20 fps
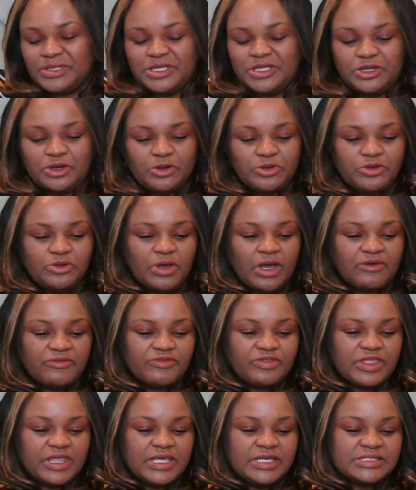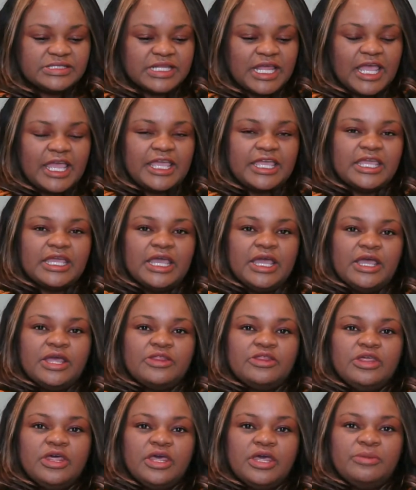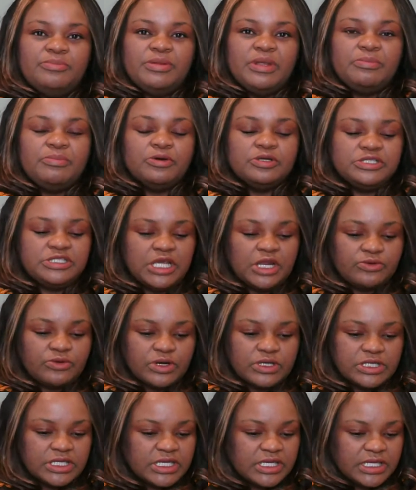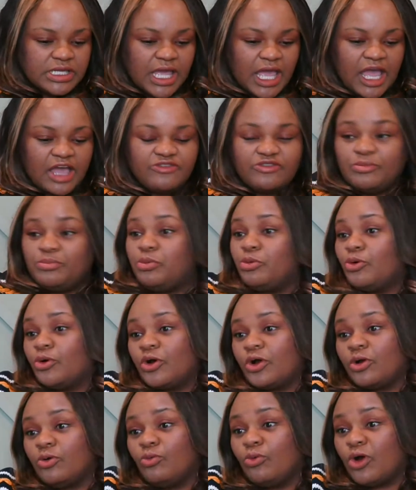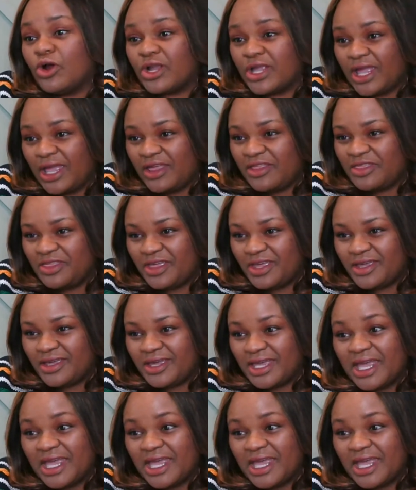you have things like the people generally have a poor work ethic,